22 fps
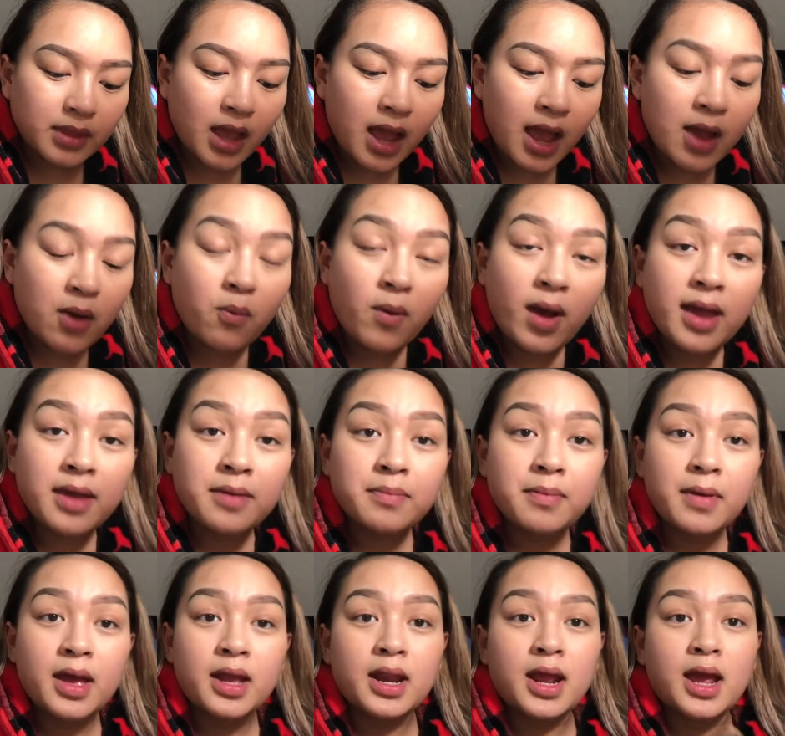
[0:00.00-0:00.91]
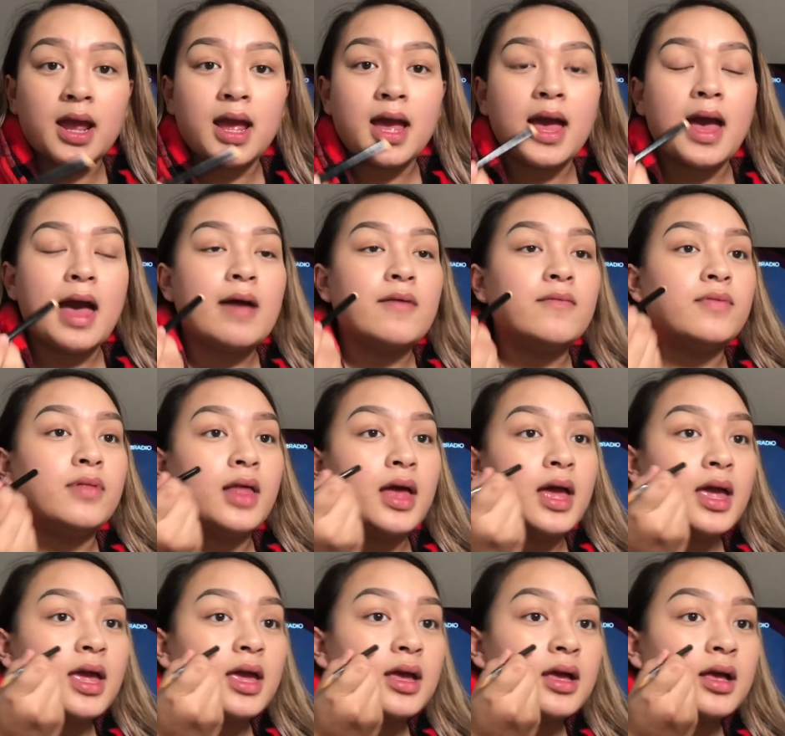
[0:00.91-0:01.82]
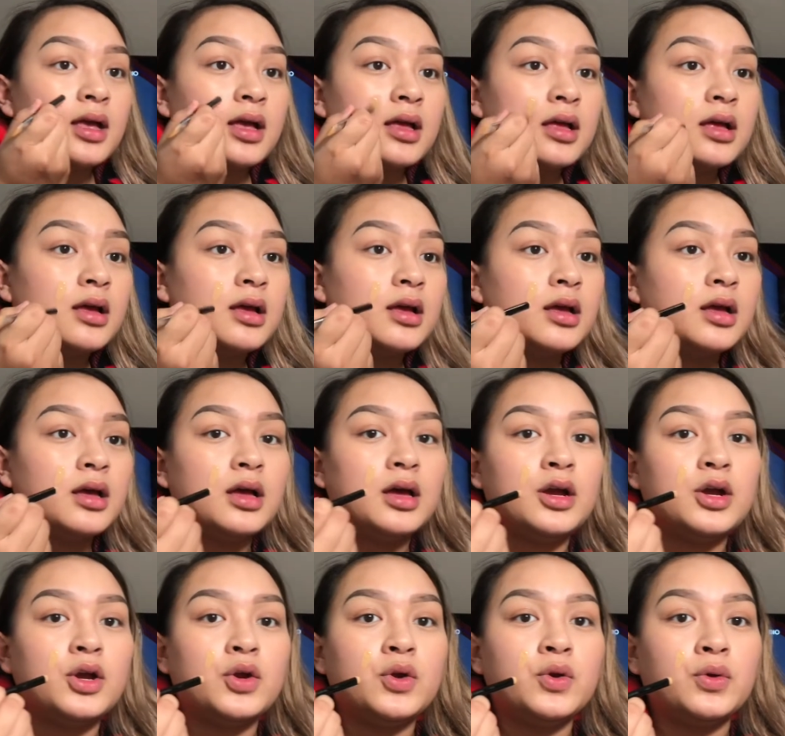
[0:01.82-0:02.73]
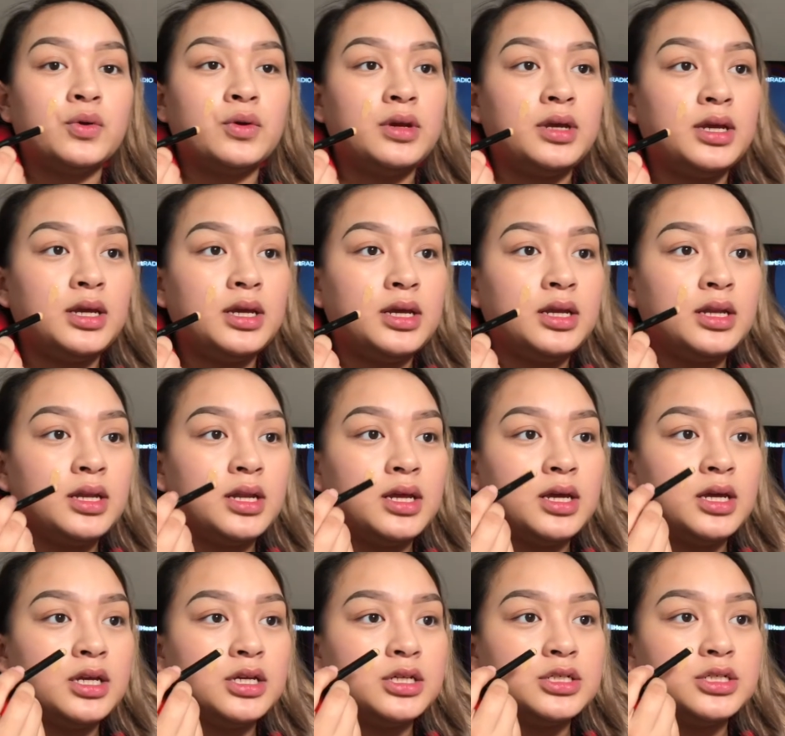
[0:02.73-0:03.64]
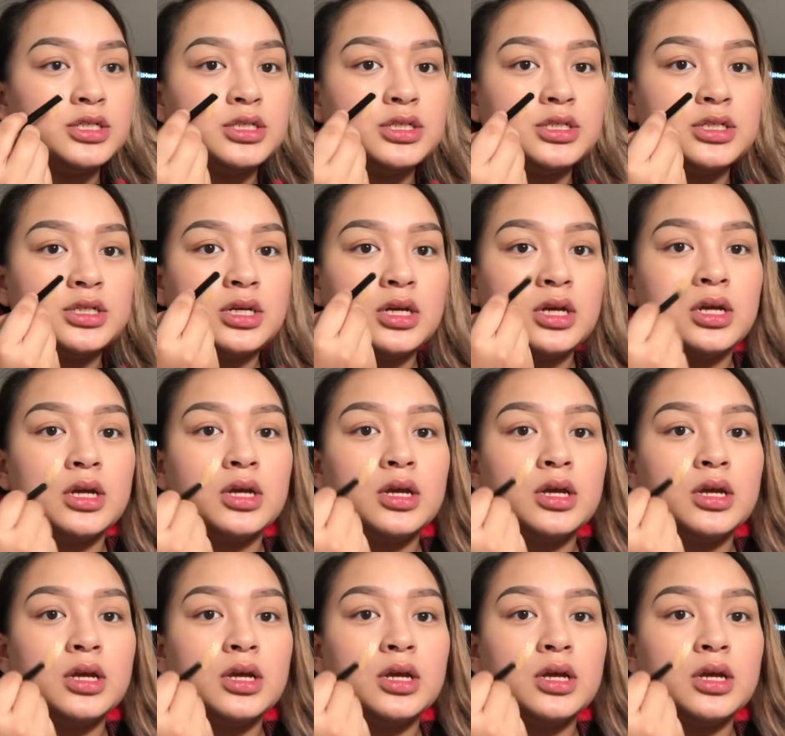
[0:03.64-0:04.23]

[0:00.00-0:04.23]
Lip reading: I wipe, and I have like a greenish